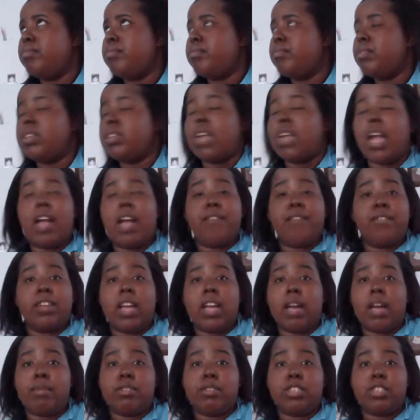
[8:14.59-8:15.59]
Yeah, I
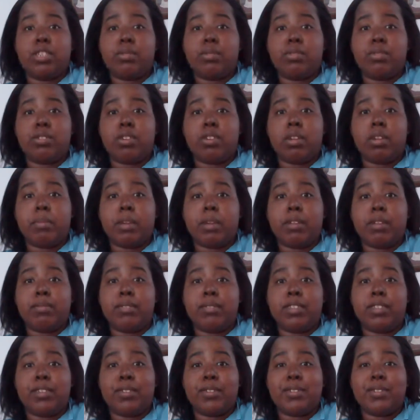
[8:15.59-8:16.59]
forgot what she was talking about.
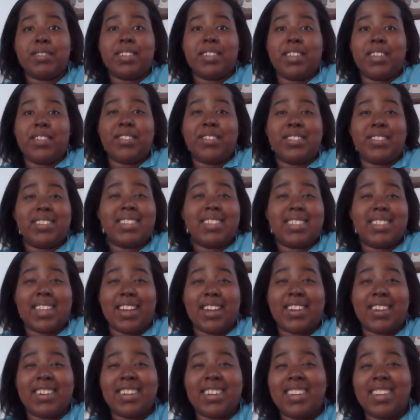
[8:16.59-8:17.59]
So
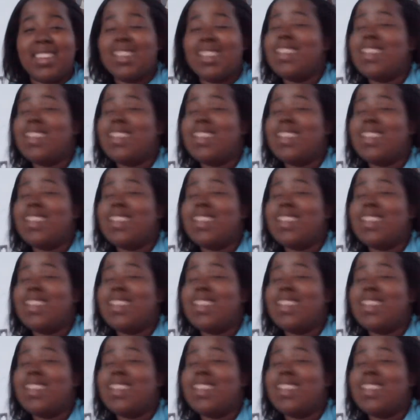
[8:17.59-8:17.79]
sorry.